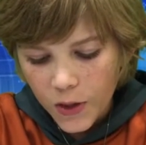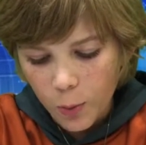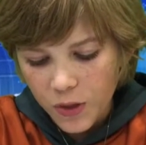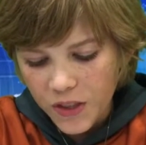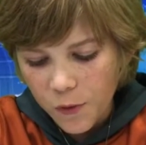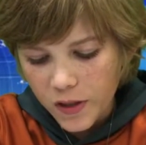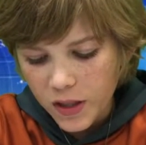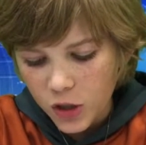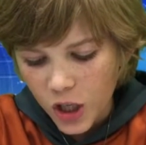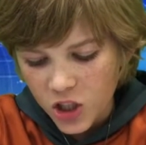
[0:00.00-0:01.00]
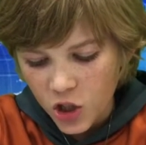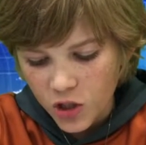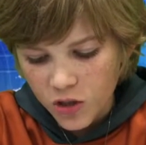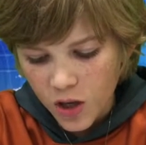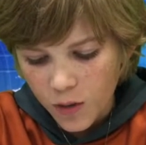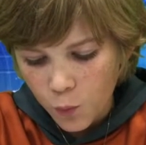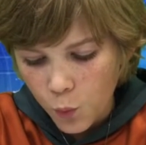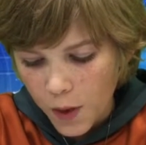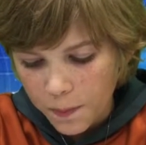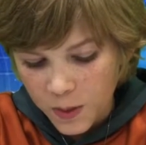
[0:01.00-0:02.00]
There were different suggestions
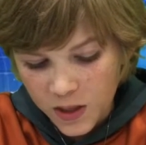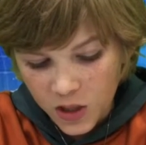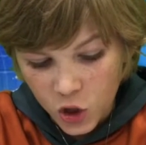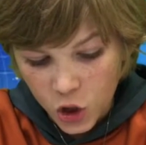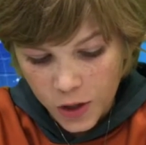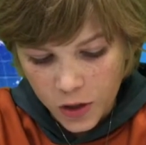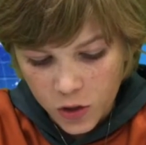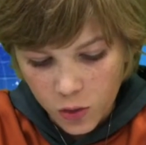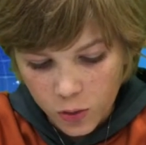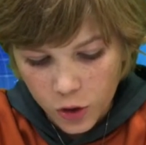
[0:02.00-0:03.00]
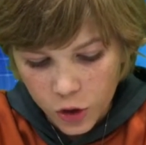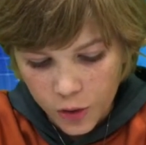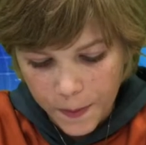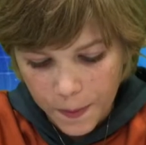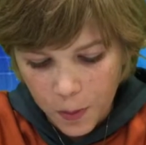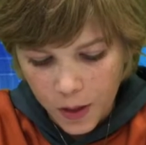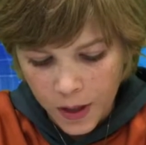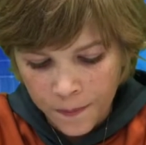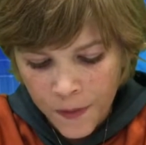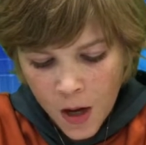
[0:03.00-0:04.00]
on what position the soldiers should be put
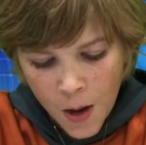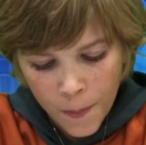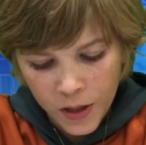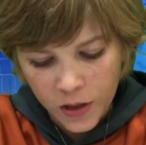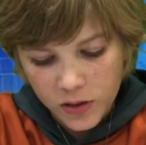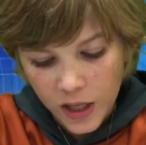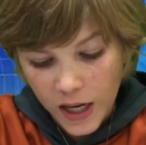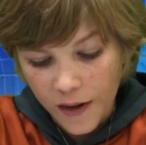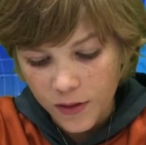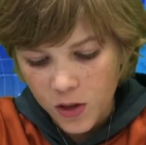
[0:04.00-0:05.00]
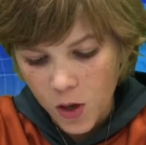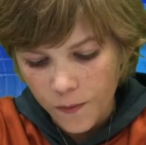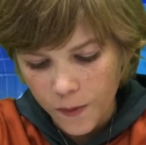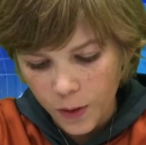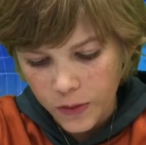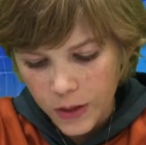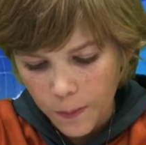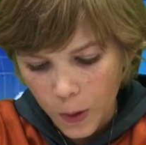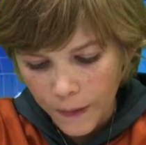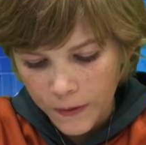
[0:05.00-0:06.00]
in, but Houston gave his own views and
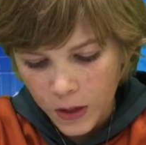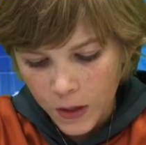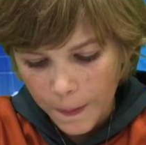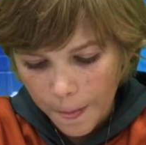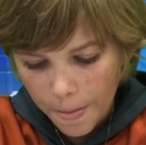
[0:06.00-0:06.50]
approved it